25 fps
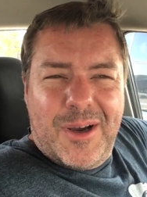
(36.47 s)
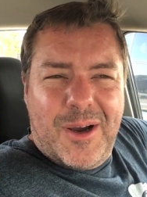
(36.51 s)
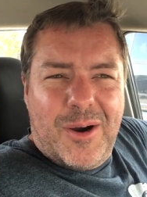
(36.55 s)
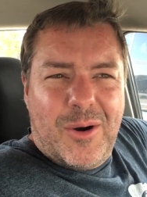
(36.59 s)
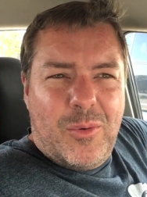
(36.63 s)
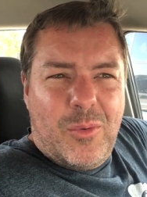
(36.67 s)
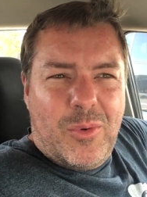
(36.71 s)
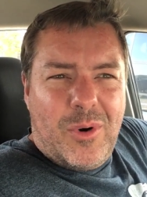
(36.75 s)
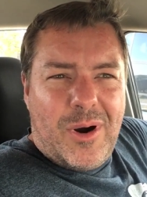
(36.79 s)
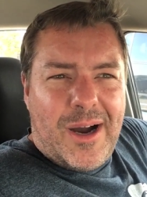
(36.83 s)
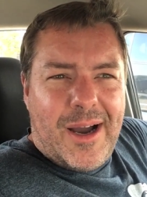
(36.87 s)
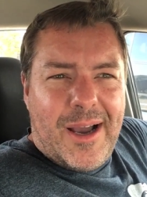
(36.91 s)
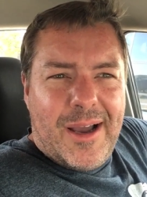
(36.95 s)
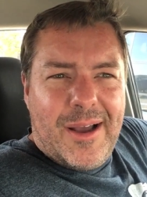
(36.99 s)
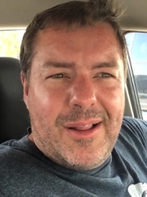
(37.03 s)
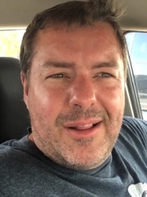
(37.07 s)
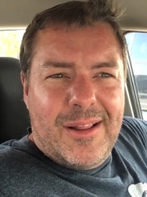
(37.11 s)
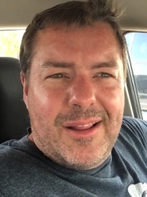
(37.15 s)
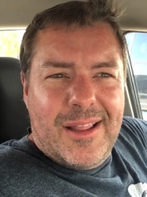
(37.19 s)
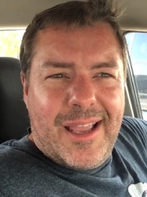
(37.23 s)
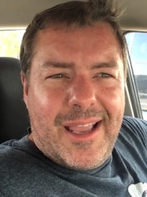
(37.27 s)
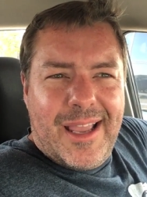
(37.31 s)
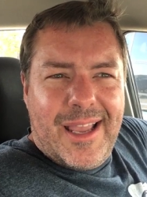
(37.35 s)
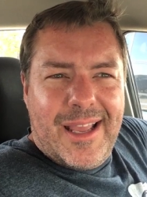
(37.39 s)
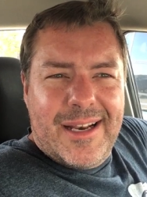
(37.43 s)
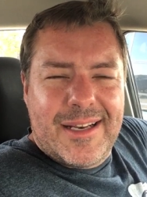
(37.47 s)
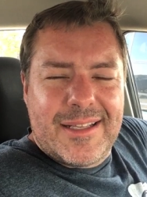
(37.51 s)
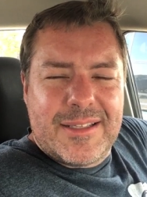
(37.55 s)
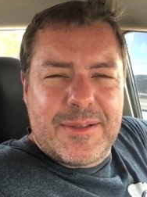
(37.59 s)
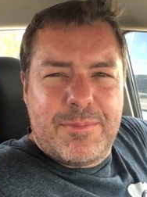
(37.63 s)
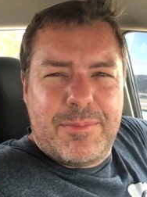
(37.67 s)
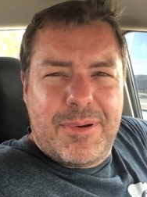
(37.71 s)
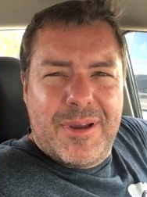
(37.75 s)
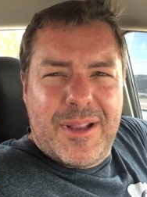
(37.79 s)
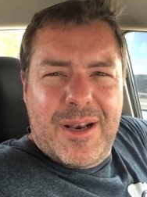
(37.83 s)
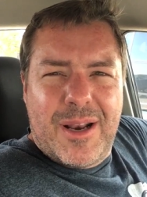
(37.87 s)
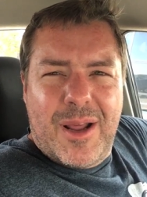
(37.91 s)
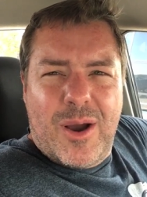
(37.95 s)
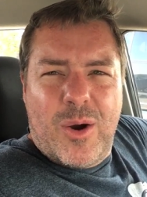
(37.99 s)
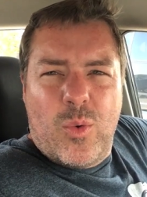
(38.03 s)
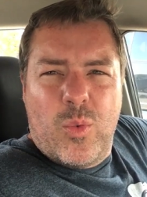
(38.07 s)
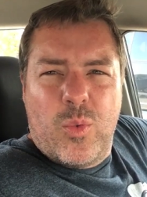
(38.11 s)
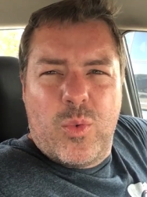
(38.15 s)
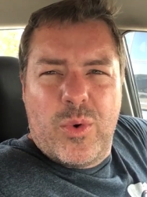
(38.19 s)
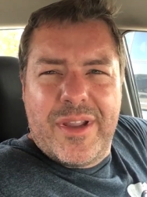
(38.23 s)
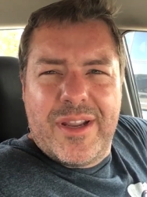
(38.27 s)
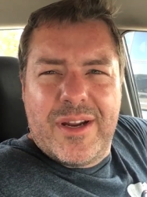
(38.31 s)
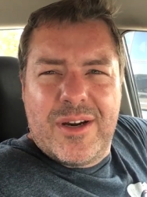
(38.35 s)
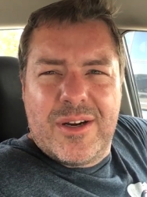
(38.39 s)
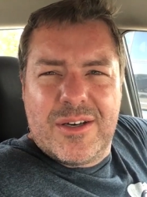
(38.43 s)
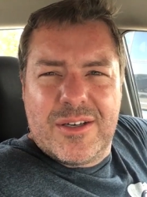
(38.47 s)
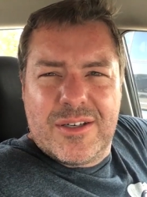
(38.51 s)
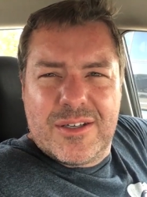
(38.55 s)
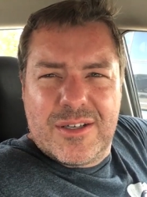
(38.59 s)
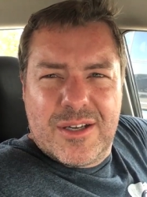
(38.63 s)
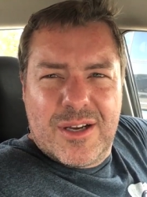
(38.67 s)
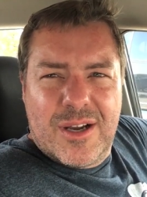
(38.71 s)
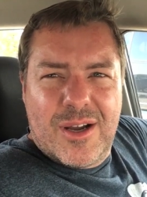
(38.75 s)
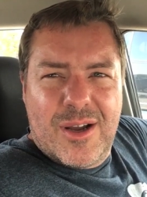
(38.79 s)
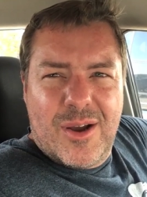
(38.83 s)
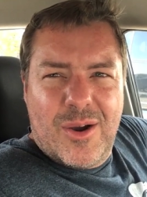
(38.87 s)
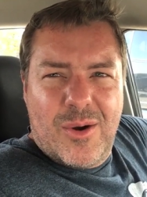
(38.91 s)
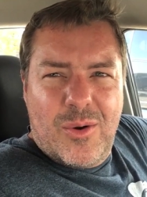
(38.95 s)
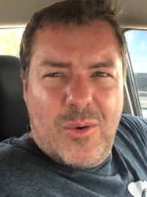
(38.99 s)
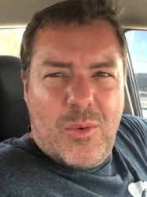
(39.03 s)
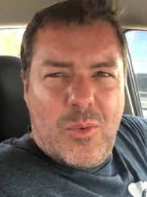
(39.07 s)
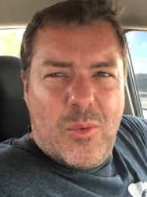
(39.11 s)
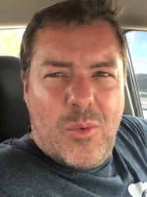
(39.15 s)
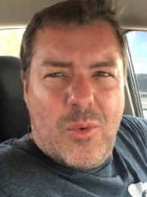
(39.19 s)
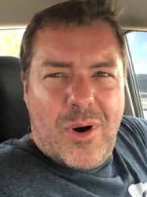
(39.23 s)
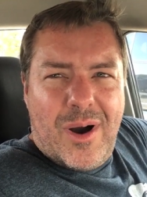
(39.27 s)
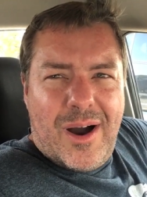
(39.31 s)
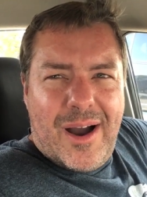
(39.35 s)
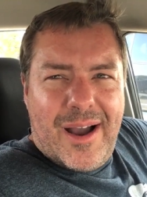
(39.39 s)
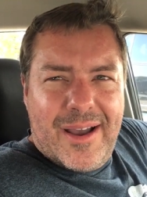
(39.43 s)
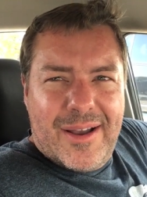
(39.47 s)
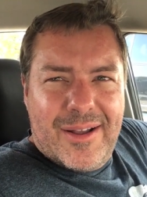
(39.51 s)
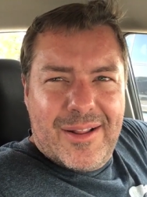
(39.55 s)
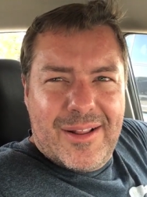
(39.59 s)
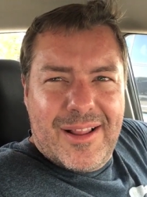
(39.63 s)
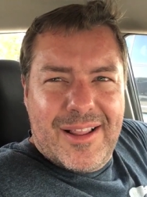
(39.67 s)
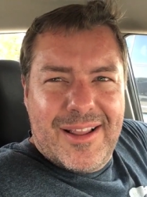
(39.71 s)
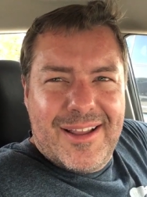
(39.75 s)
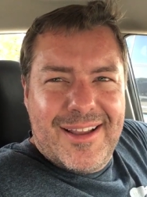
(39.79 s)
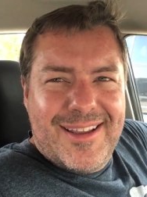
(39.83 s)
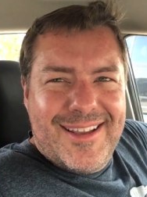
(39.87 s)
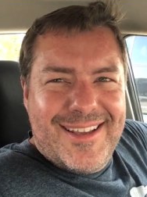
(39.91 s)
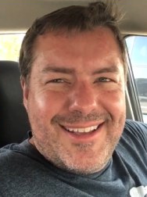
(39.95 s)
a while, and it's been a weird while